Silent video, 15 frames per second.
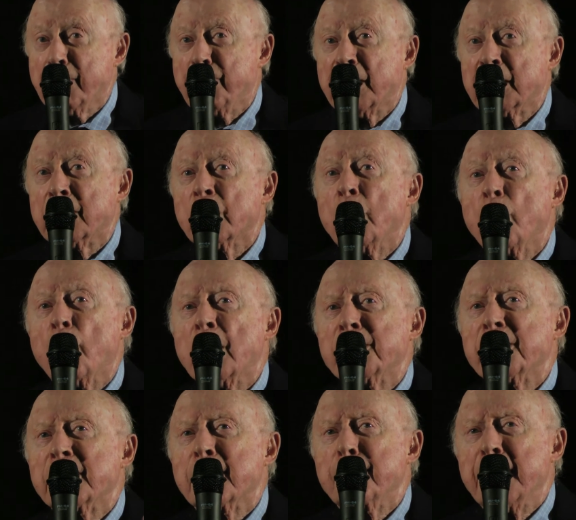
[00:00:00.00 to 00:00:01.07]
but one
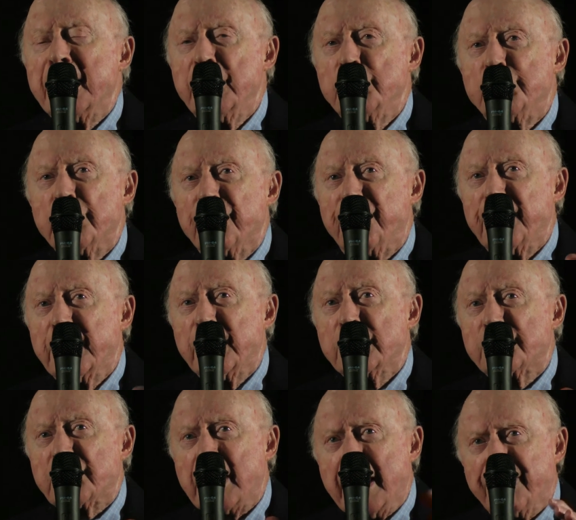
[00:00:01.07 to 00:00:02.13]
of the major
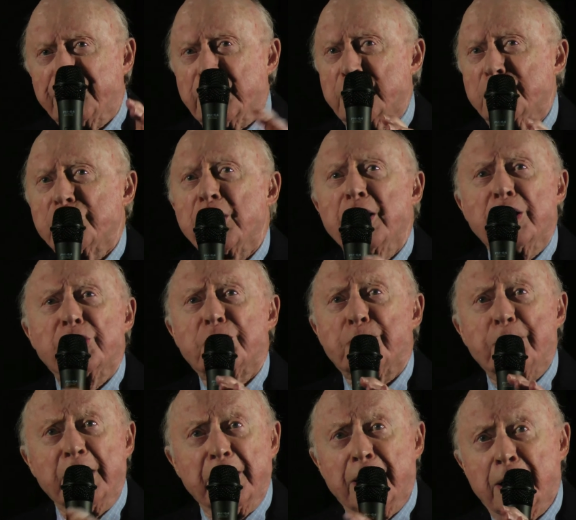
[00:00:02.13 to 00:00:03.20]
figures after
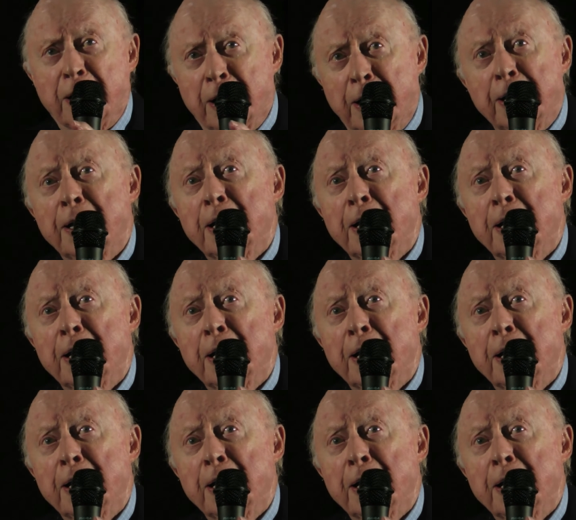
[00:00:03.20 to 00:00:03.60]
Shakespeare